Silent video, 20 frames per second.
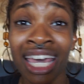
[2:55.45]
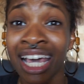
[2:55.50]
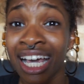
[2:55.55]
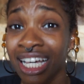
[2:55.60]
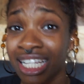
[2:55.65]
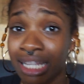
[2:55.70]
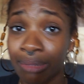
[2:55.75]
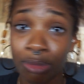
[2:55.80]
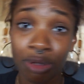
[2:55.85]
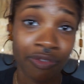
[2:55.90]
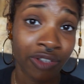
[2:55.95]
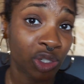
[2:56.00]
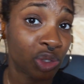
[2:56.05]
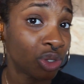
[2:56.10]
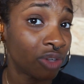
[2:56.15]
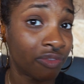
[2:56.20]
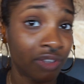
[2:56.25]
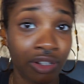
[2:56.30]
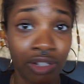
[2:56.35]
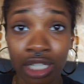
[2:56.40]
because I'm moving
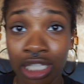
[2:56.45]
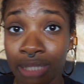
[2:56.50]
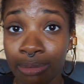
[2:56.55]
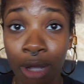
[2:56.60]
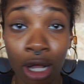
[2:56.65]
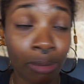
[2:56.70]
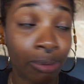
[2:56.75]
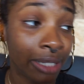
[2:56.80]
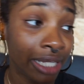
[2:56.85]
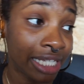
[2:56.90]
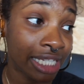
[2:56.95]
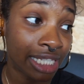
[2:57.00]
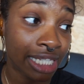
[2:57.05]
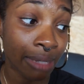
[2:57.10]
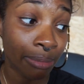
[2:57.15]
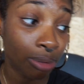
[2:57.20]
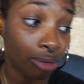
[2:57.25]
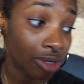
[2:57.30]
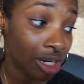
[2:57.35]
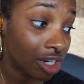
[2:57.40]
to a very small place
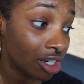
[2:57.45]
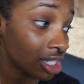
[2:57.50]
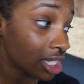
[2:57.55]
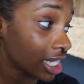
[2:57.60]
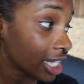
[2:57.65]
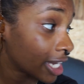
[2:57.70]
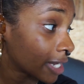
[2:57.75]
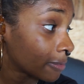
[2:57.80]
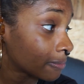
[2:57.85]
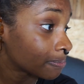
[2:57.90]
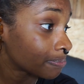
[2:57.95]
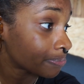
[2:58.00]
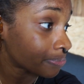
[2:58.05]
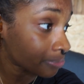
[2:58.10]
temporarily.